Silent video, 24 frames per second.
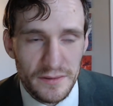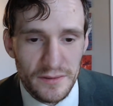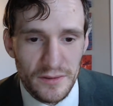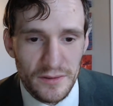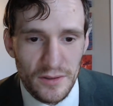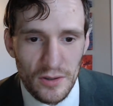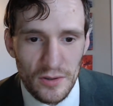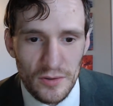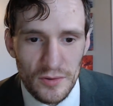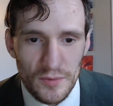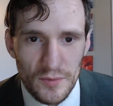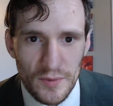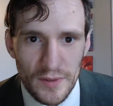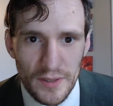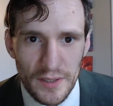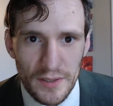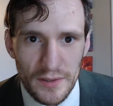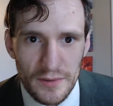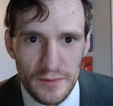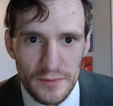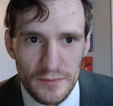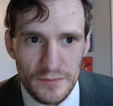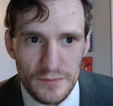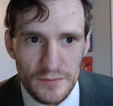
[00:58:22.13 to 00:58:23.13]
all the
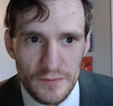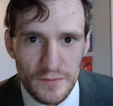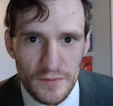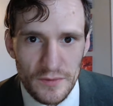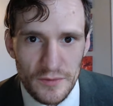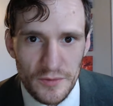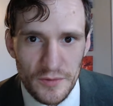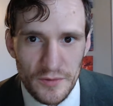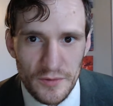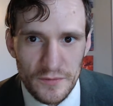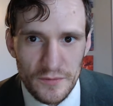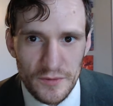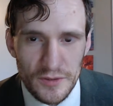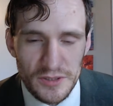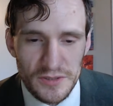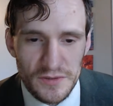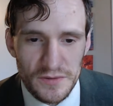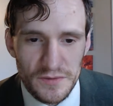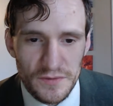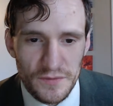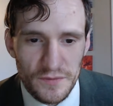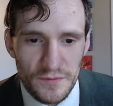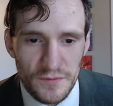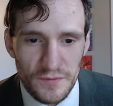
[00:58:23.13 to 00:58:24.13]
way through the
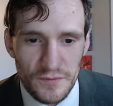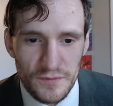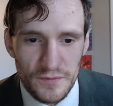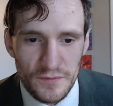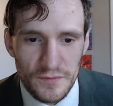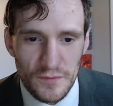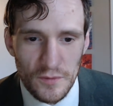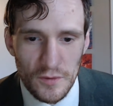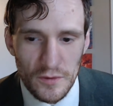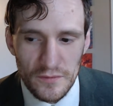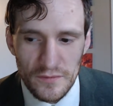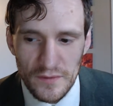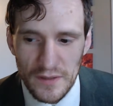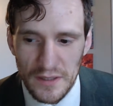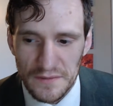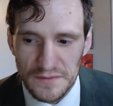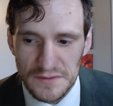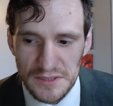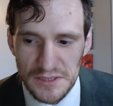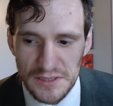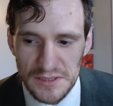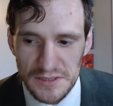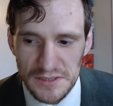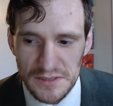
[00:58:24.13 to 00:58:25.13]
first 4 or 5
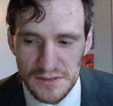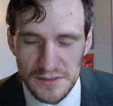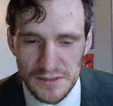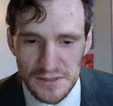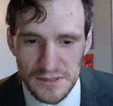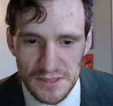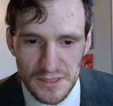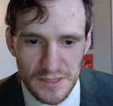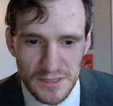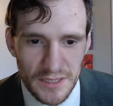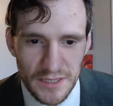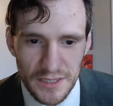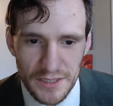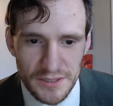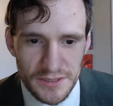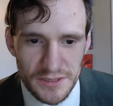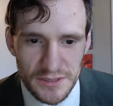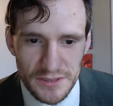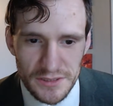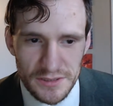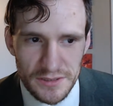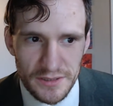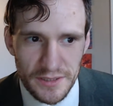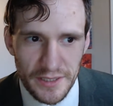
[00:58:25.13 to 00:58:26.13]
seasons, and then it's
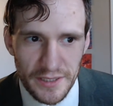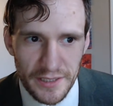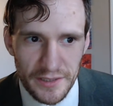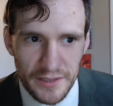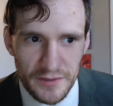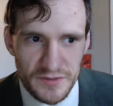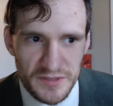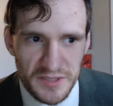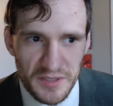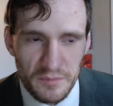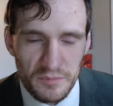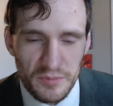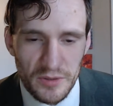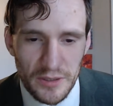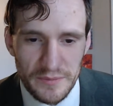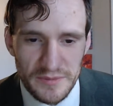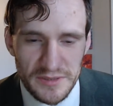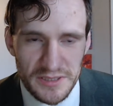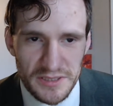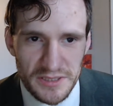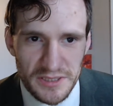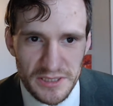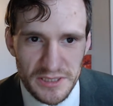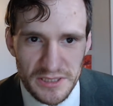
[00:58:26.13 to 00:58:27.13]
just like some
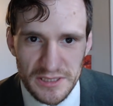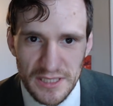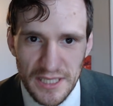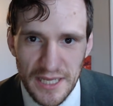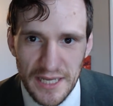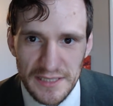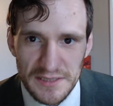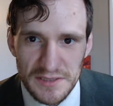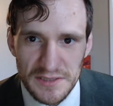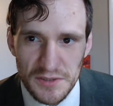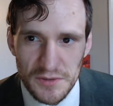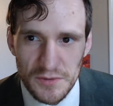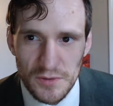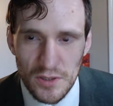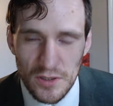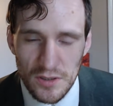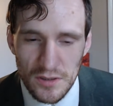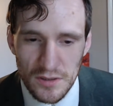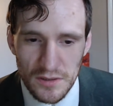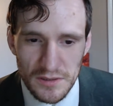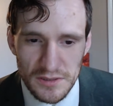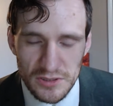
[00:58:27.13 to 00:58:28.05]
premises just last too long.